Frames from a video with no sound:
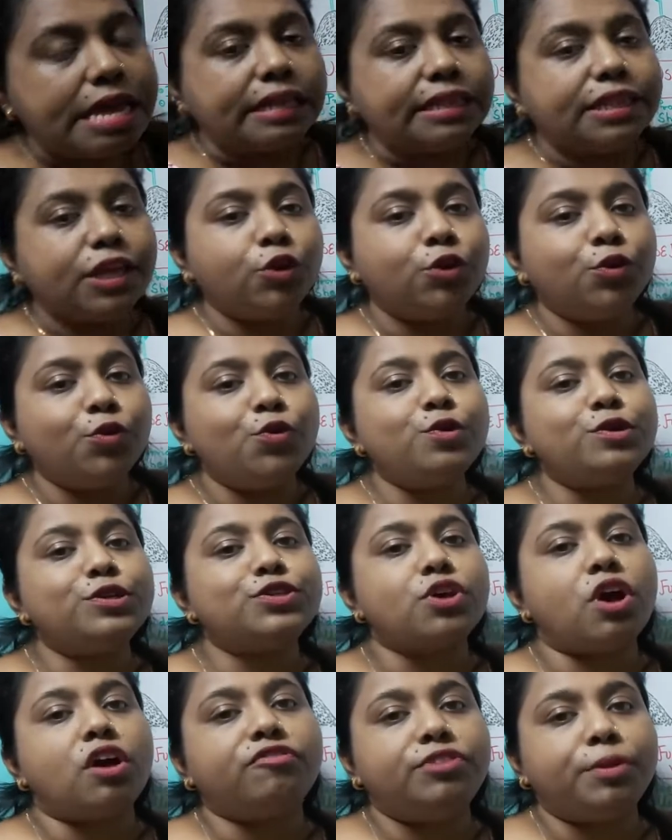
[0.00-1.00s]
The roots
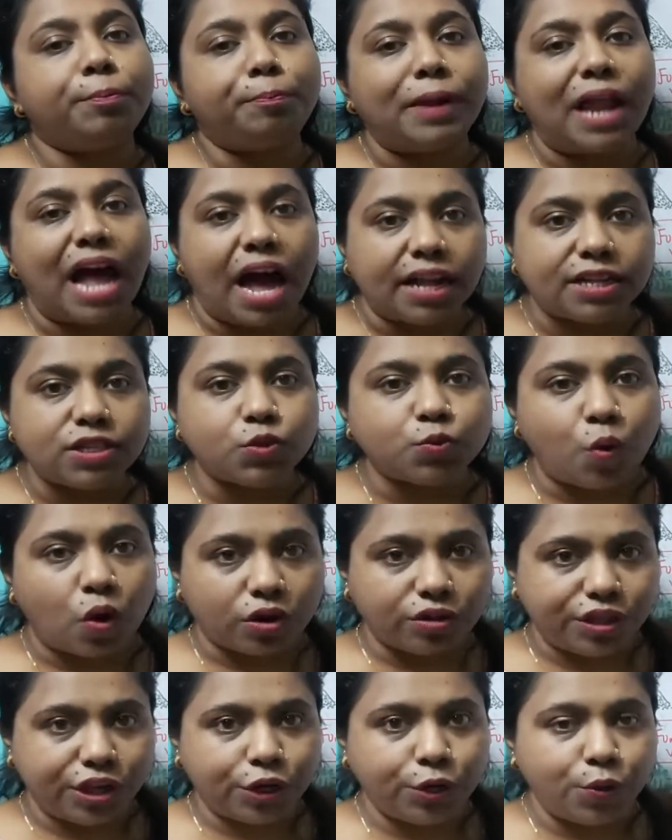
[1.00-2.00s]
of the plants,
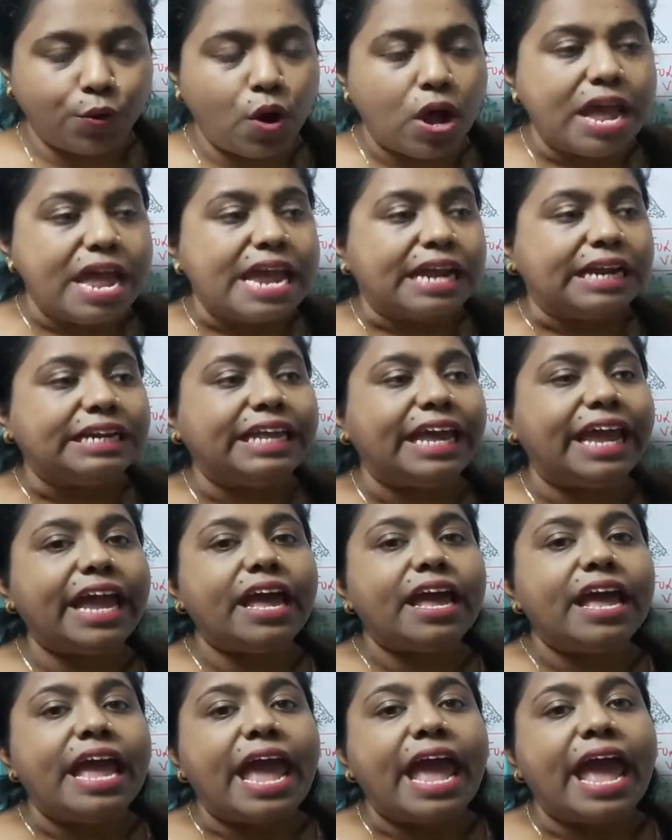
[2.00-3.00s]
what they do,
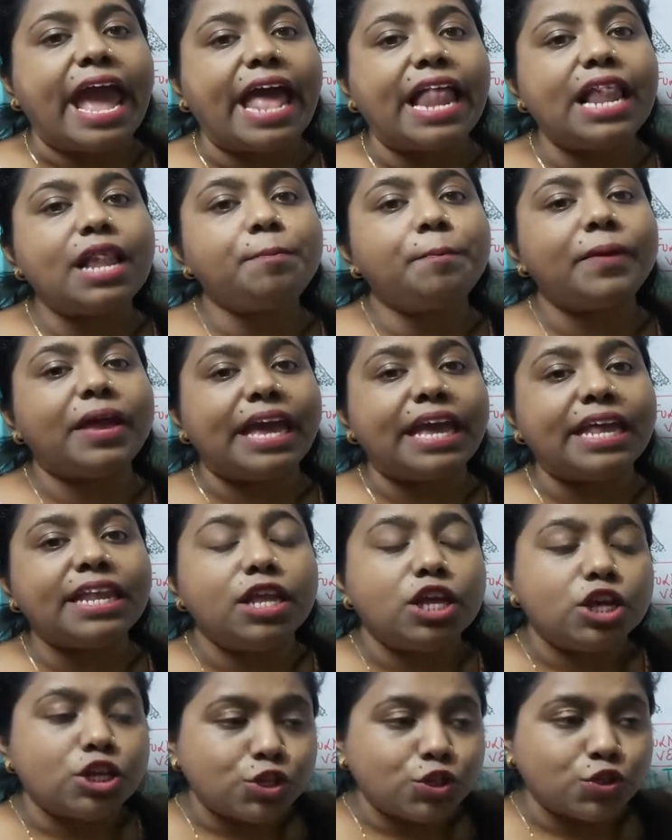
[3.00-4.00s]
they help in
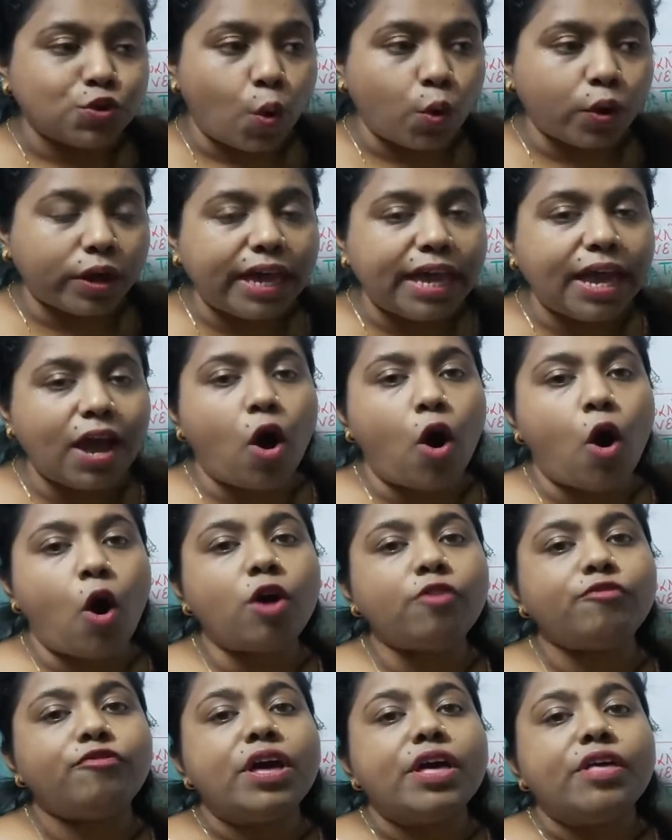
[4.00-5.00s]
soaking
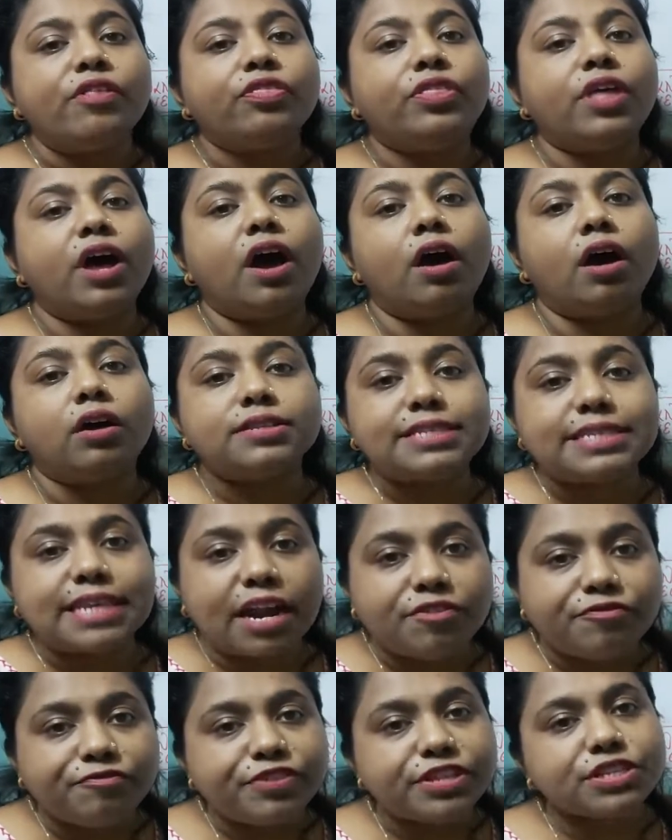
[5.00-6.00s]
of the
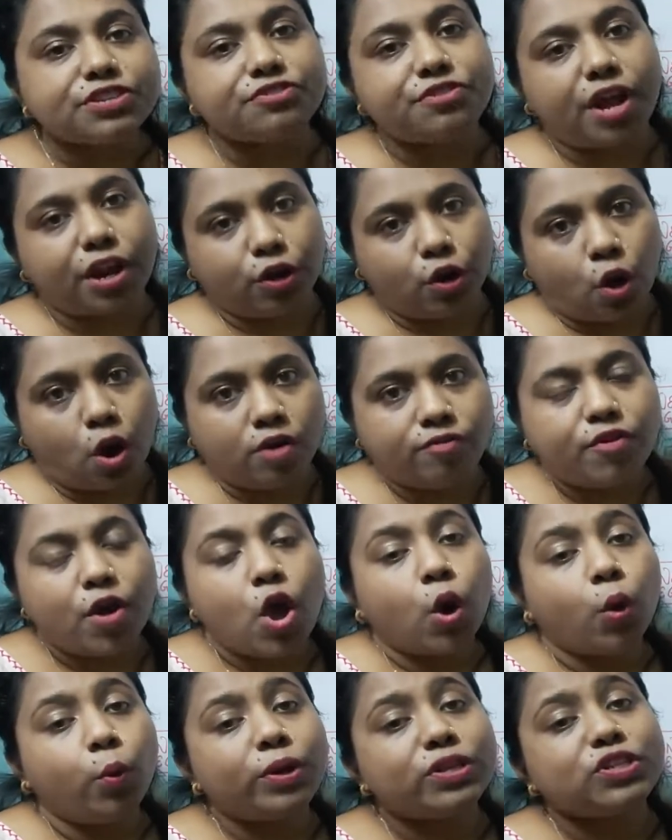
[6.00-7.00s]
surface runoff,
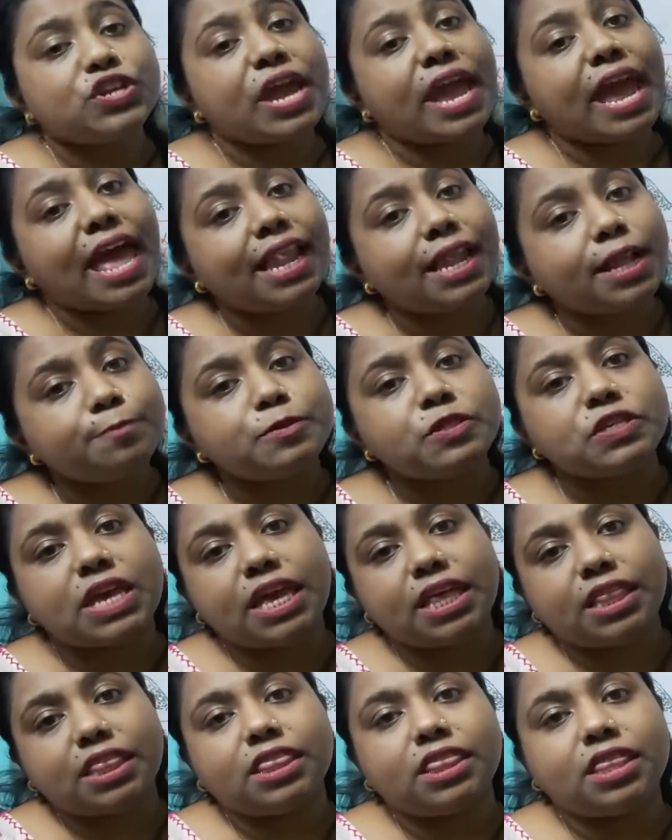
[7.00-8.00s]
which helps
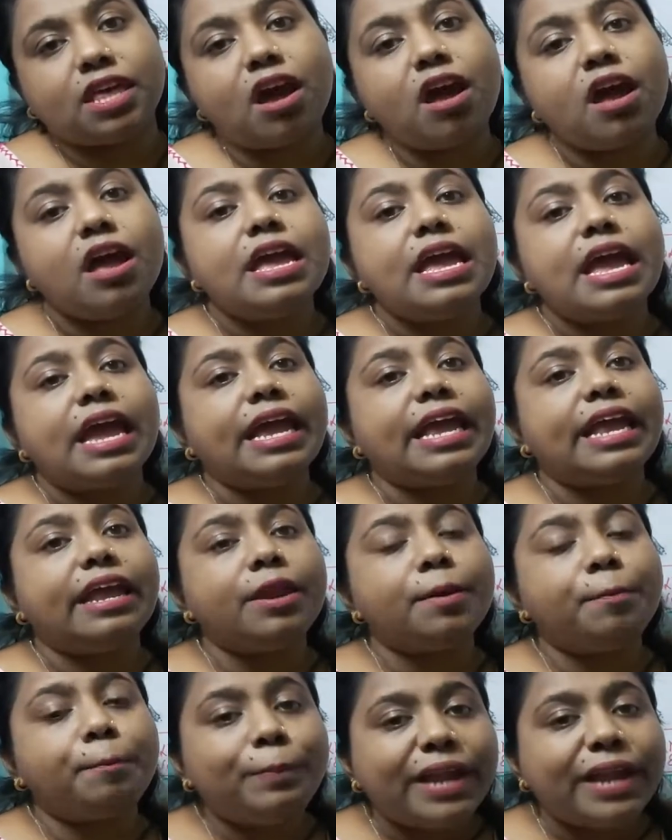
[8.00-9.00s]
in the
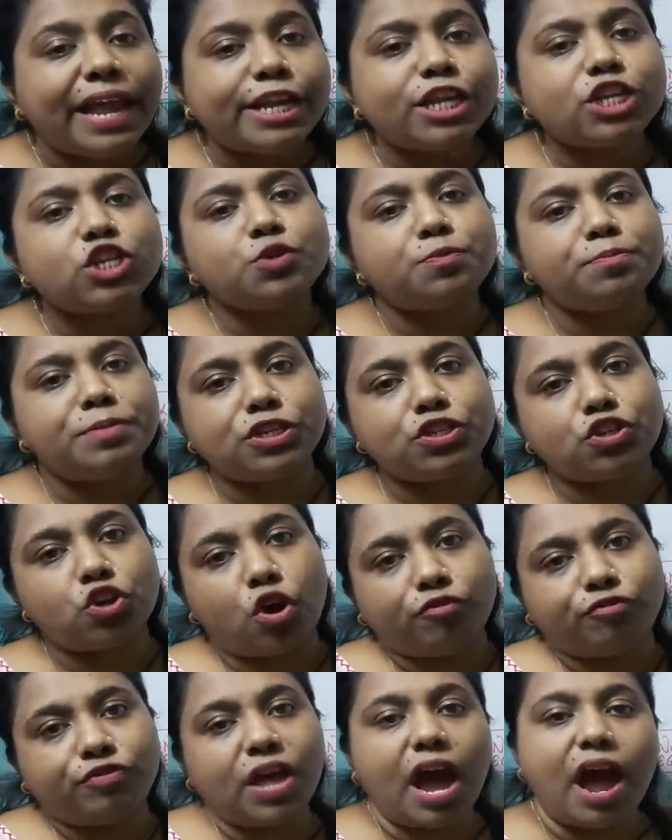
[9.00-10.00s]
replenishment
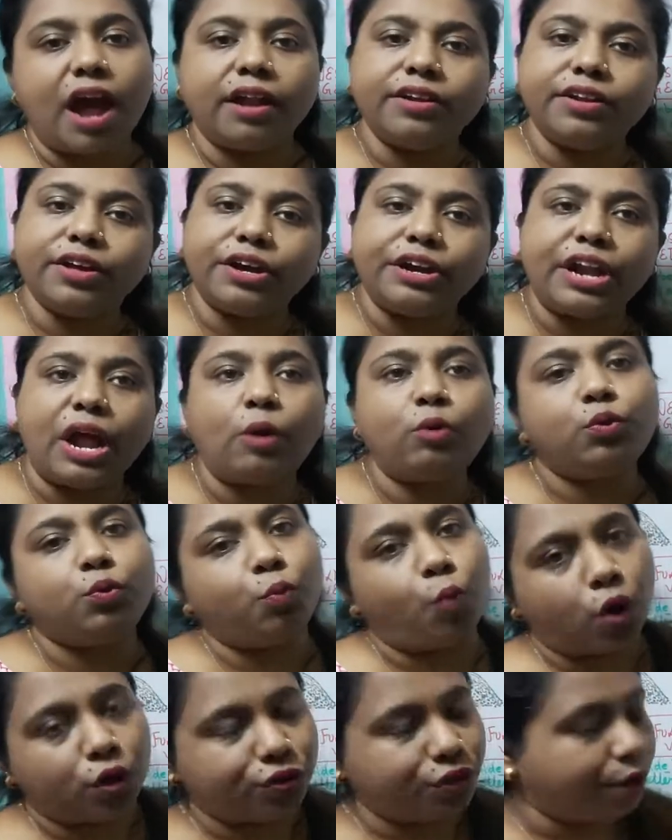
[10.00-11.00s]
of the underground
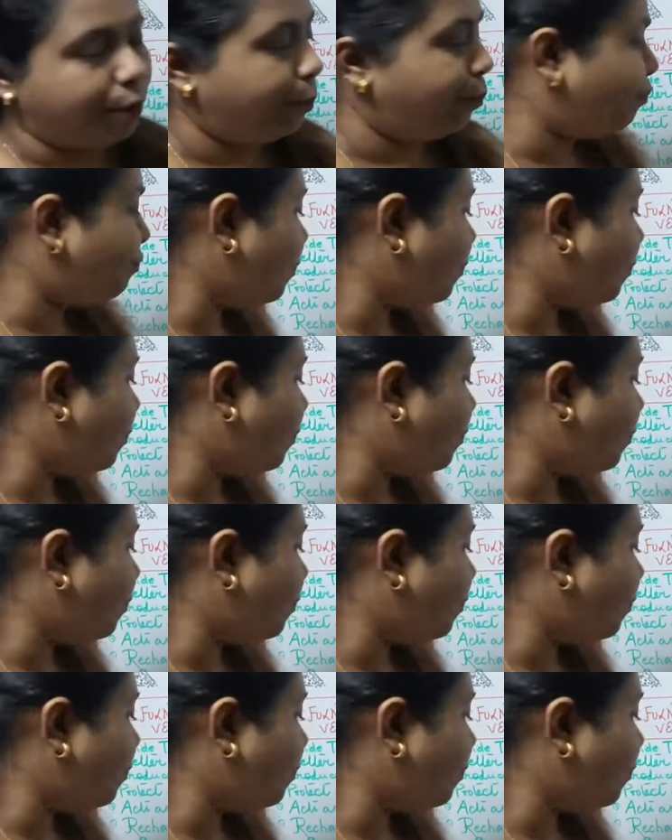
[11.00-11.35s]
water.